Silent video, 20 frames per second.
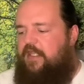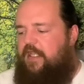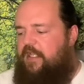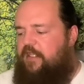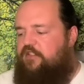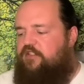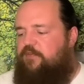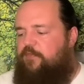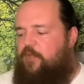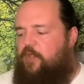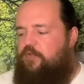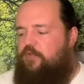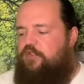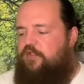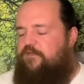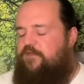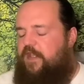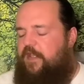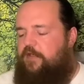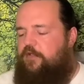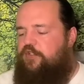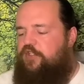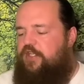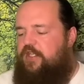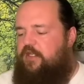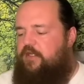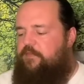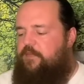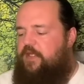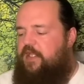explosive energy
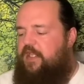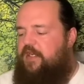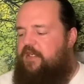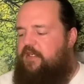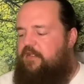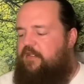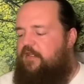in the beginning.